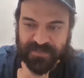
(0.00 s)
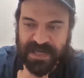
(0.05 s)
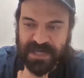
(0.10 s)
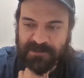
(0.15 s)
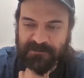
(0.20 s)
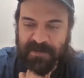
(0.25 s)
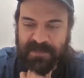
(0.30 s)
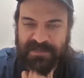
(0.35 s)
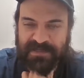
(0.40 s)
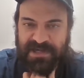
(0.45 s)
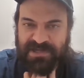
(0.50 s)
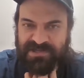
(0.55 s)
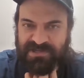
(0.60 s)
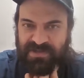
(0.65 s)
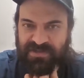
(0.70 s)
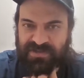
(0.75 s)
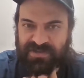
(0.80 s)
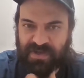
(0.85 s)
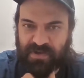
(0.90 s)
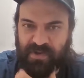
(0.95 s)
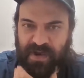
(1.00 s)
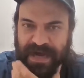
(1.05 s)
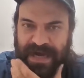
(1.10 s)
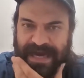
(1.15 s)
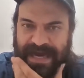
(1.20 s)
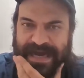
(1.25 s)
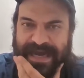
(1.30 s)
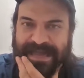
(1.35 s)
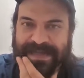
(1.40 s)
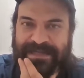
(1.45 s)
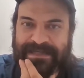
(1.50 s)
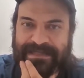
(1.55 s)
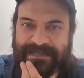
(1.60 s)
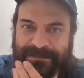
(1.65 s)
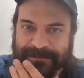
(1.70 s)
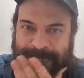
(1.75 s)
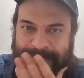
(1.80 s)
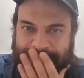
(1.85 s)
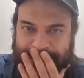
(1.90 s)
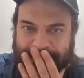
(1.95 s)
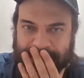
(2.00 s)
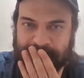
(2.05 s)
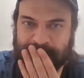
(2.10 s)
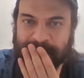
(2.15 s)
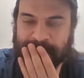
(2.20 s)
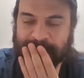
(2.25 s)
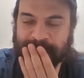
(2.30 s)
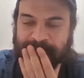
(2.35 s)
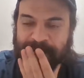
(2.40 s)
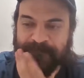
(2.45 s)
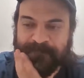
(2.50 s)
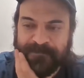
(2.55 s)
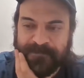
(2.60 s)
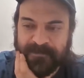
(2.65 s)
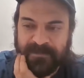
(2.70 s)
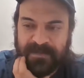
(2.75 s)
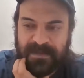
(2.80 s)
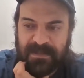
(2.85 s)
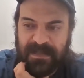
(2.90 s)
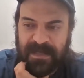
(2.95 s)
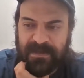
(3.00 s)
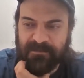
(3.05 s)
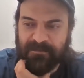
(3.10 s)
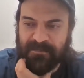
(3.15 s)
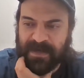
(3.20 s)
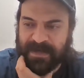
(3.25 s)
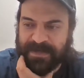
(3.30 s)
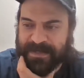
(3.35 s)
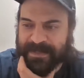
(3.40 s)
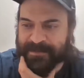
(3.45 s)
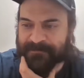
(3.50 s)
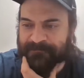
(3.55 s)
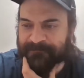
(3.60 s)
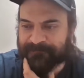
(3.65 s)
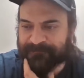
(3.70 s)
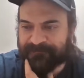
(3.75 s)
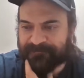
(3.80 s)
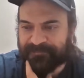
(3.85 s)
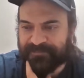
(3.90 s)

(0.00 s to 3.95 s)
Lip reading: The expectations are so high, a lot of money.